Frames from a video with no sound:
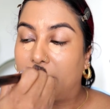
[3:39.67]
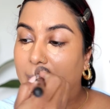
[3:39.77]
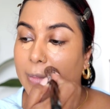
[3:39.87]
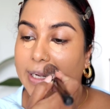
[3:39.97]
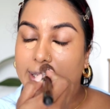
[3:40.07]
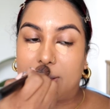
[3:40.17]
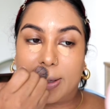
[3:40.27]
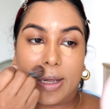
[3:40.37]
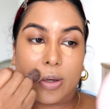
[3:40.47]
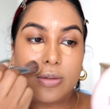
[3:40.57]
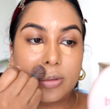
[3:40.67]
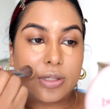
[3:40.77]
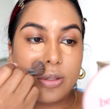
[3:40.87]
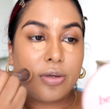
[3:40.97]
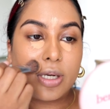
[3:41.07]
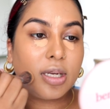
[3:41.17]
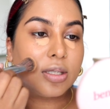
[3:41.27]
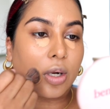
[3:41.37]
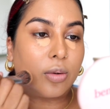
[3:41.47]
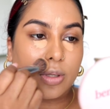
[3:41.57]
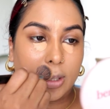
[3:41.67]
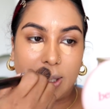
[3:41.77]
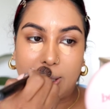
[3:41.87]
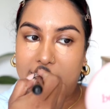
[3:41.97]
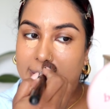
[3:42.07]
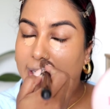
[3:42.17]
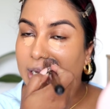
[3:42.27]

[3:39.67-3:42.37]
by blending out. You really don't need